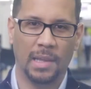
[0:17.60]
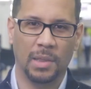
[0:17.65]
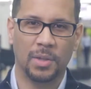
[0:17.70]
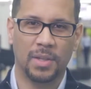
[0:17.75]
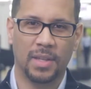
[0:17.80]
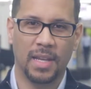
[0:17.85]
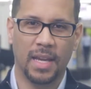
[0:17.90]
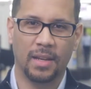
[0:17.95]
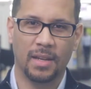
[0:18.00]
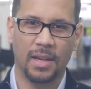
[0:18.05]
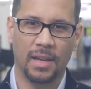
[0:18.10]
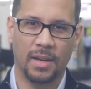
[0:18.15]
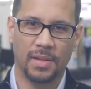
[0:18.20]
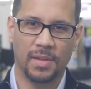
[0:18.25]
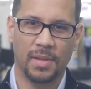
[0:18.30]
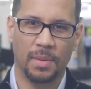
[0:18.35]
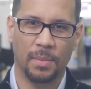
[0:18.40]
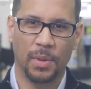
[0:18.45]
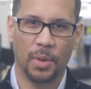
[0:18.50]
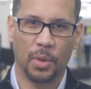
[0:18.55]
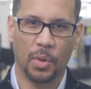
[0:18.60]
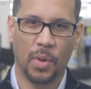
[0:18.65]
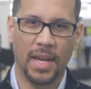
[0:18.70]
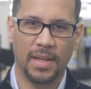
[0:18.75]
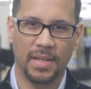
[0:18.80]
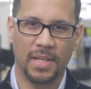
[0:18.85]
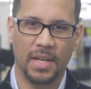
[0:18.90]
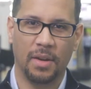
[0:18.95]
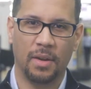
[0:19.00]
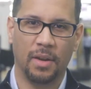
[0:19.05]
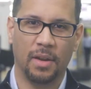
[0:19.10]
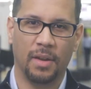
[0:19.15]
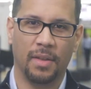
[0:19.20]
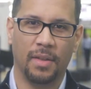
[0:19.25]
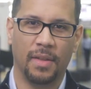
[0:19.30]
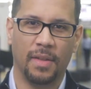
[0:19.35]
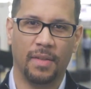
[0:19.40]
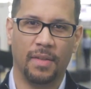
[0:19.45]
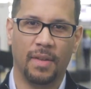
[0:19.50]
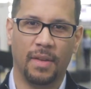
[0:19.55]
I looked at kind of some of the
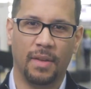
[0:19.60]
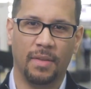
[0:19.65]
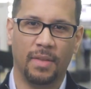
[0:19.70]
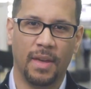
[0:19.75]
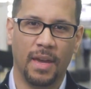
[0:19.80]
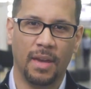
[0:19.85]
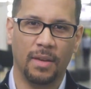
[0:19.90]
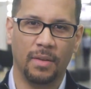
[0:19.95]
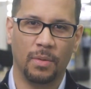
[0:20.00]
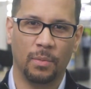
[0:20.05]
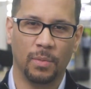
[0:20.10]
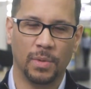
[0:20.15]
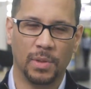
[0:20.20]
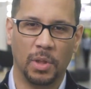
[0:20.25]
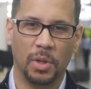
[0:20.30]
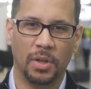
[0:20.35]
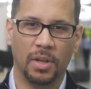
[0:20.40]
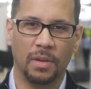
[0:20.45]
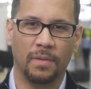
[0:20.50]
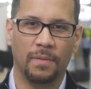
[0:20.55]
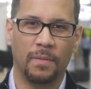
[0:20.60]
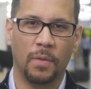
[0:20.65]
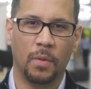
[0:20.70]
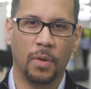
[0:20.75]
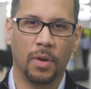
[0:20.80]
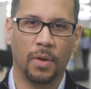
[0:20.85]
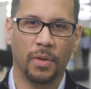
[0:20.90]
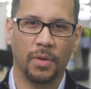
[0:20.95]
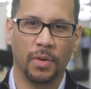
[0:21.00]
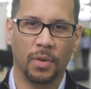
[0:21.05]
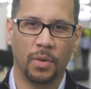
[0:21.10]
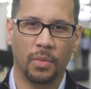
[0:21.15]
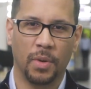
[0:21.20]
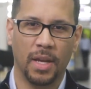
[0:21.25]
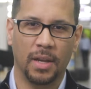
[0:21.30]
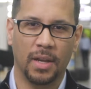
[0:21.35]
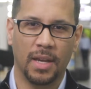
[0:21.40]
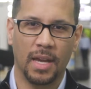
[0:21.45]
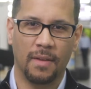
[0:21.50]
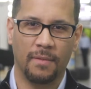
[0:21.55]
criteria that I was looking for to
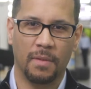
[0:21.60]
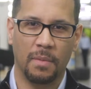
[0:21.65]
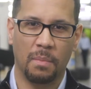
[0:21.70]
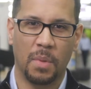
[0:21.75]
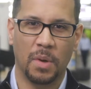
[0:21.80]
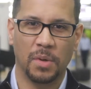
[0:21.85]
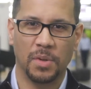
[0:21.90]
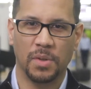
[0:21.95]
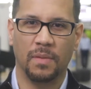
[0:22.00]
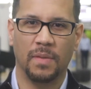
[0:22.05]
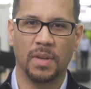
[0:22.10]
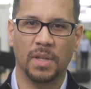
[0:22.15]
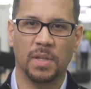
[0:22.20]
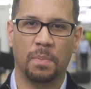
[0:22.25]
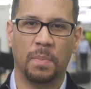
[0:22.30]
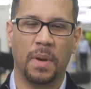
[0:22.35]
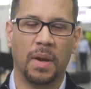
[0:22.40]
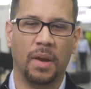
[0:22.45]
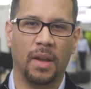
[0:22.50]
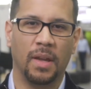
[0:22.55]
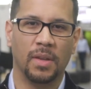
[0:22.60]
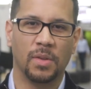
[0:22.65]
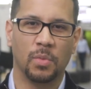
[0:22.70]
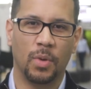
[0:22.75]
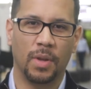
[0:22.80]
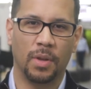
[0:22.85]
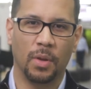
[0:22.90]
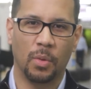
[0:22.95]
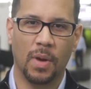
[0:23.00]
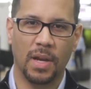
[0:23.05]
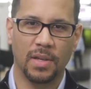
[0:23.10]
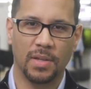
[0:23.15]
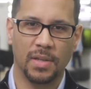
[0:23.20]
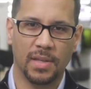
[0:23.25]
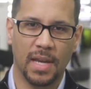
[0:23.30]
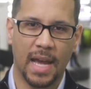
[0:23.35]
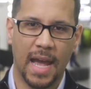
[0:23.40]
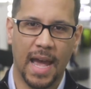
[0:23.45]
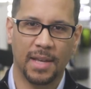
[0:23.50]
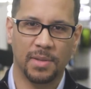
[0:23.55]
create kind of an immersive experience, one of the
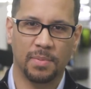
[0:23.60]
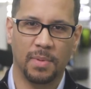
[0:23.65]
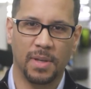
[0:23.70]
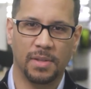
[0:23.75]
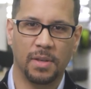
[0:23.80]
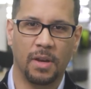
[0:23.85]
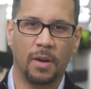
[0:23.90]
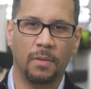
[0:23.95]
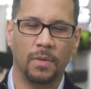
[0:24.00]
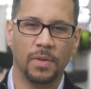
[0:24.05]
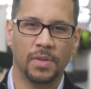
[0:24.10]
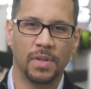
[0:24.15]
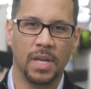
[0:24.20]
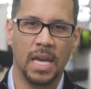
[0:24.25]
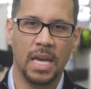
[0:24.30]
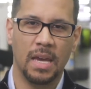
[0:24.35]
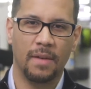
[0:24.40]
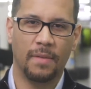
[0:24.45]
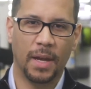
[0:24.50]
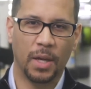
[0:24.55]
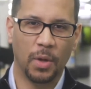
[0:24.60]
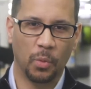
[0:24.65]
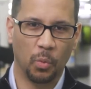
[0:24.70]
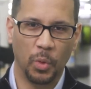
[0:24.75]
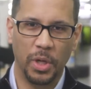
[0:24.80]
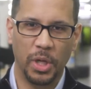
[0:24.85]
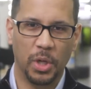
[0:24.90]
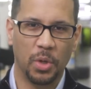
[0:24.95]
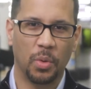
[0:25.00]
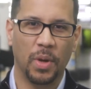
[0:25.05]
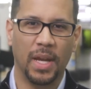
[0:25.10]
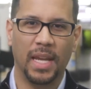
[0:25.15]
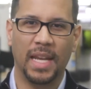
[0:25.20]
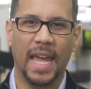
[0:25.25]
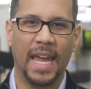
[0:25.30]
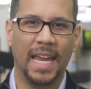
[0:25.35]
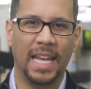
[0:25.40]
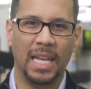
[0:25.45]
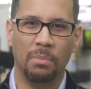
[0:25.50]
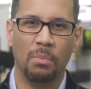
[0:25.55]
questions I asked myself was, if I could recreate
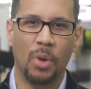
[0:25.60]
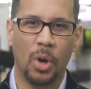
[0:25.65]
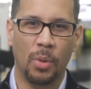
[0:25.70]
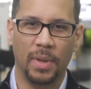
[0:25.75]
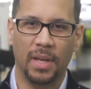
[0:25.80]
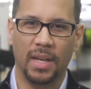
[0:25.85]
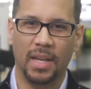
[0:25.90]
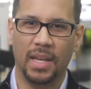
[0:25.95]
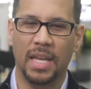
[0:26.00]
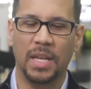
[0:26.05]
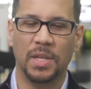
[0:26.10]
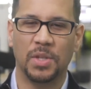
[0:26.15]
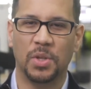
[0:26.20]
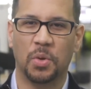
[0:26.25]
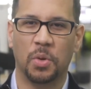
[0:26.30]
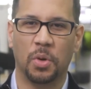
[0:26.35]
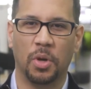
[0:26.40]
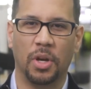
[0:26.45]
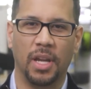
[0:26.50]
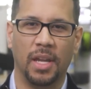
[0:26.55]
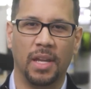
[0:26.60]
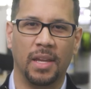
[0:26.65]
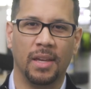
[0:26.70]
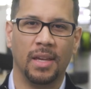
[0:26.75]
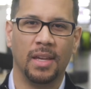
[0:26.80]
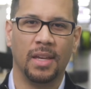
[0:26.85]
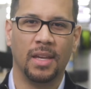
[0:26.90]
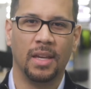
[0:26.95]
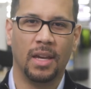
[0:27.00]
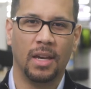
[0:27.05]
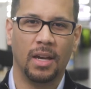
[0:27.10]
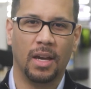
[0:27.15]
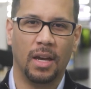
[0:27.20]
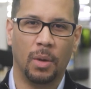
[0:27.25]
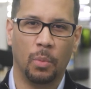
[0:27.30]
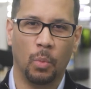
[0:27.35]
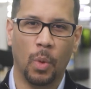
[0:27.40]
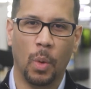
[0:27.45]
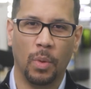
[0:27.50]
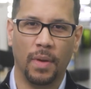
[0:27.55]
any moment in history,
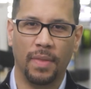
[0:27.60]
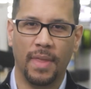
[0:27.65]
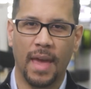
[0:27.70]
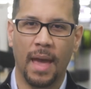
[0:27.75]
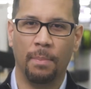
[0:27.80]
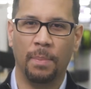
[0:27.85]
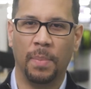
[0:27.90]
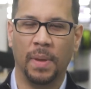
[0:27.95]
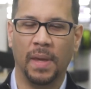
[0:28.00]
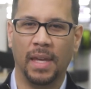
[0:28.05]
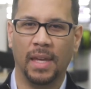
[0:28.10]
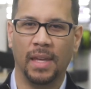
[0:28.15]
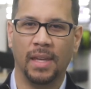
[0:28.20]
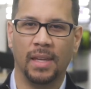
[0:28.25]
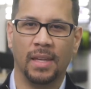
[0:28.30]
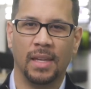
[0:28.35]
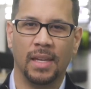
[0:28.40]
what would that be?